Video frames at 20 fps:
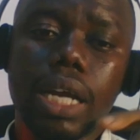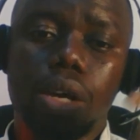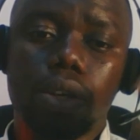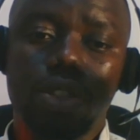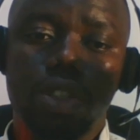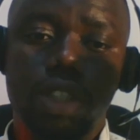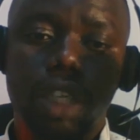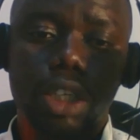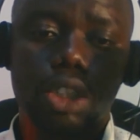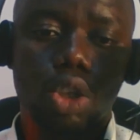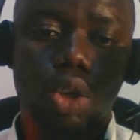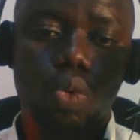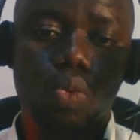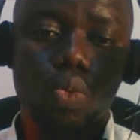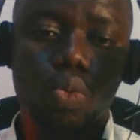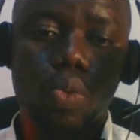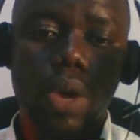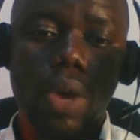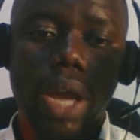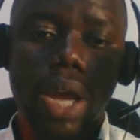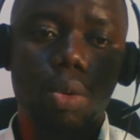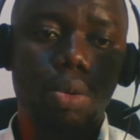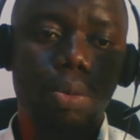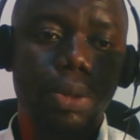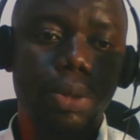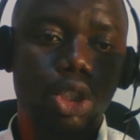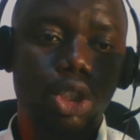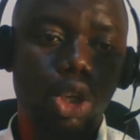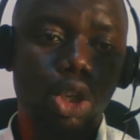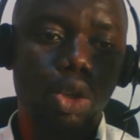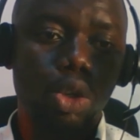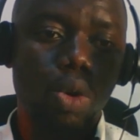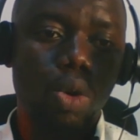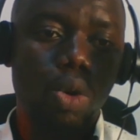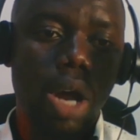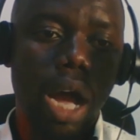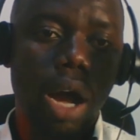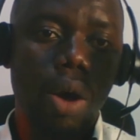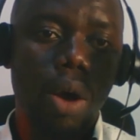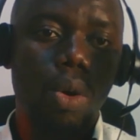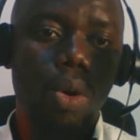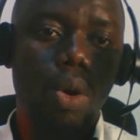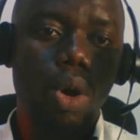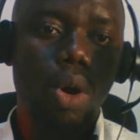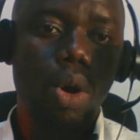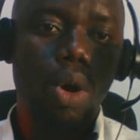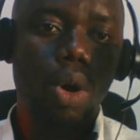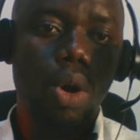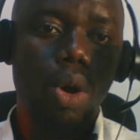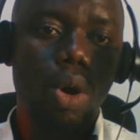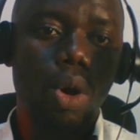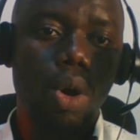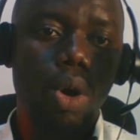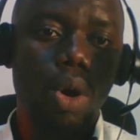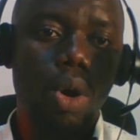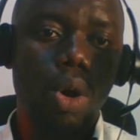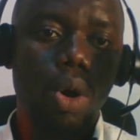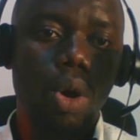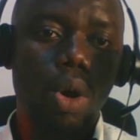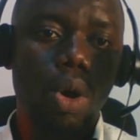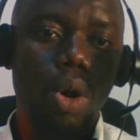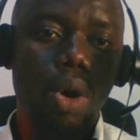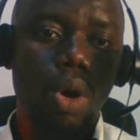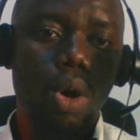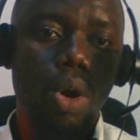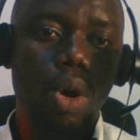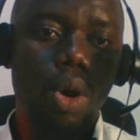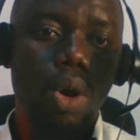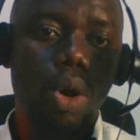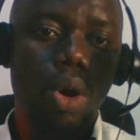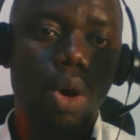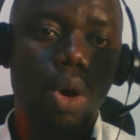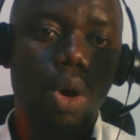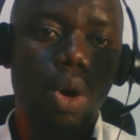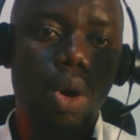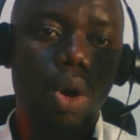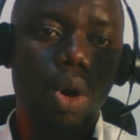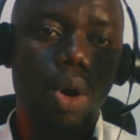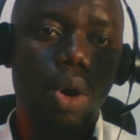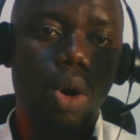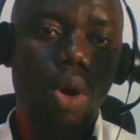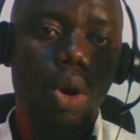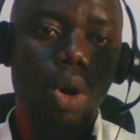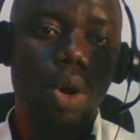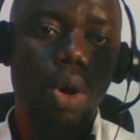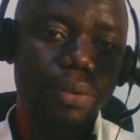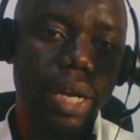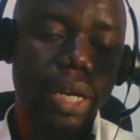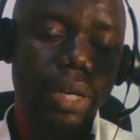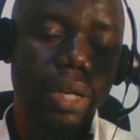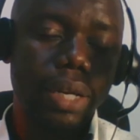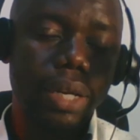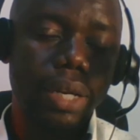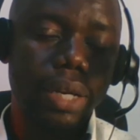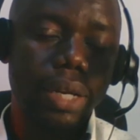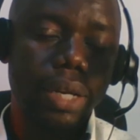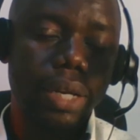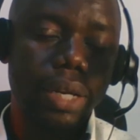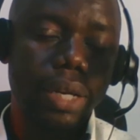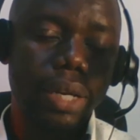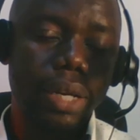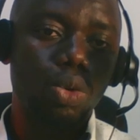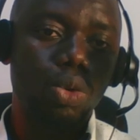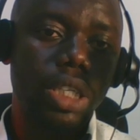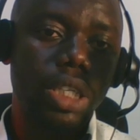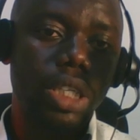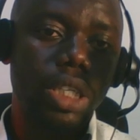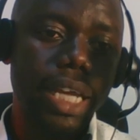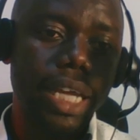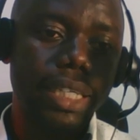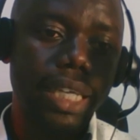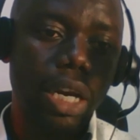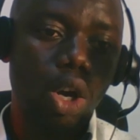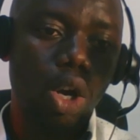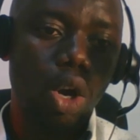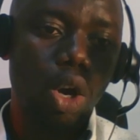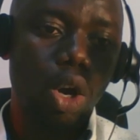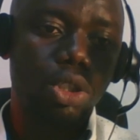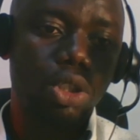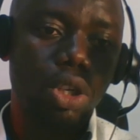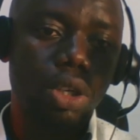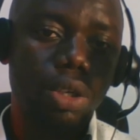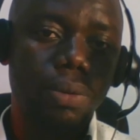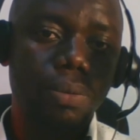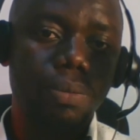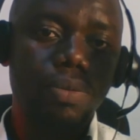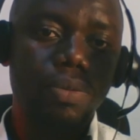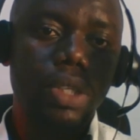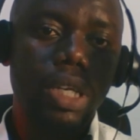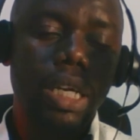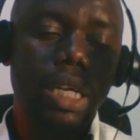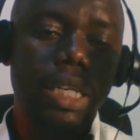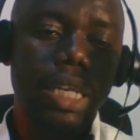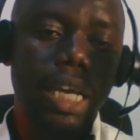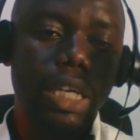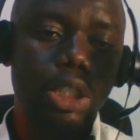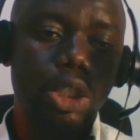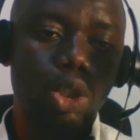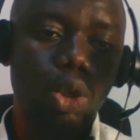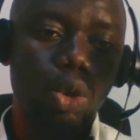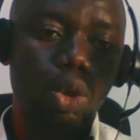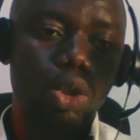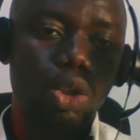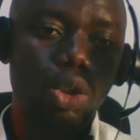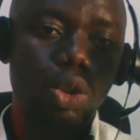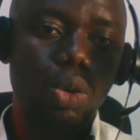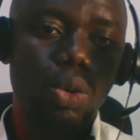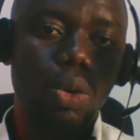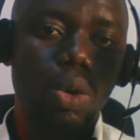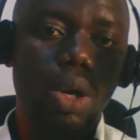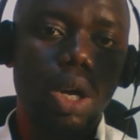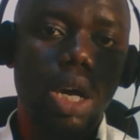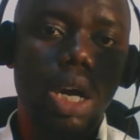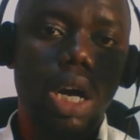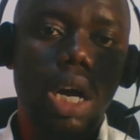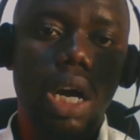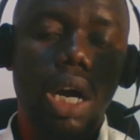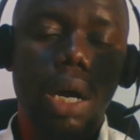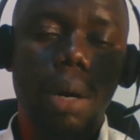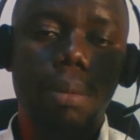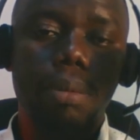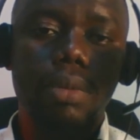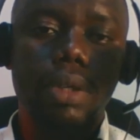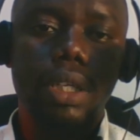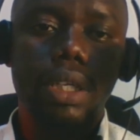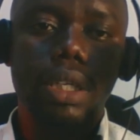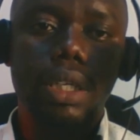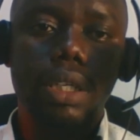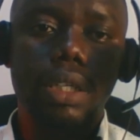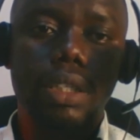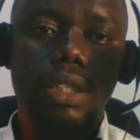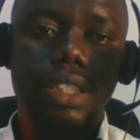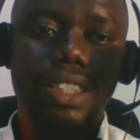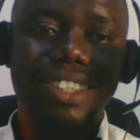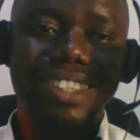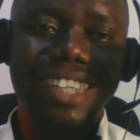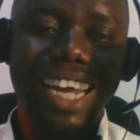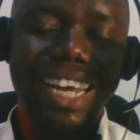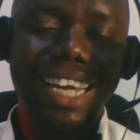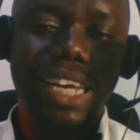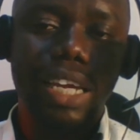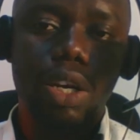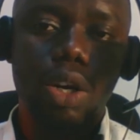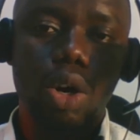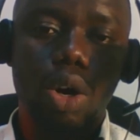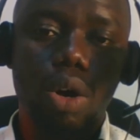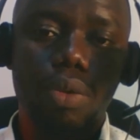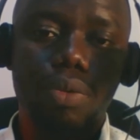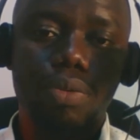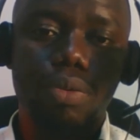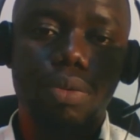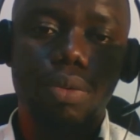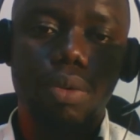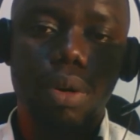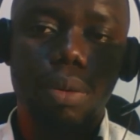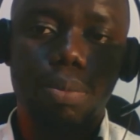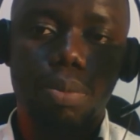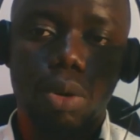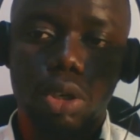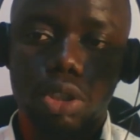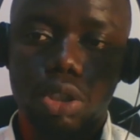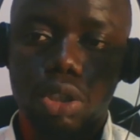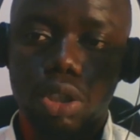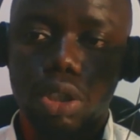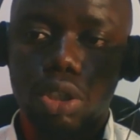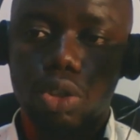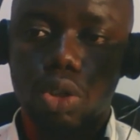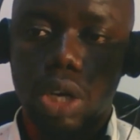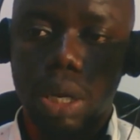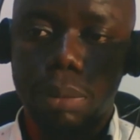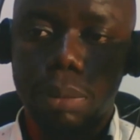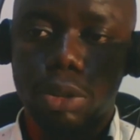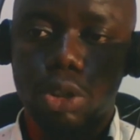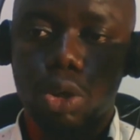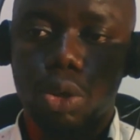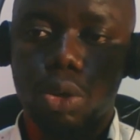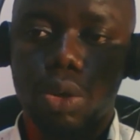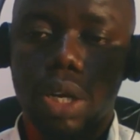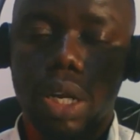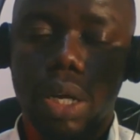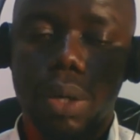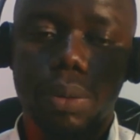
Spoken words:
session where I will be showing you how this is carried out on the back end, right? So you see there's an option that shows you the striking off portion. So let me show you now.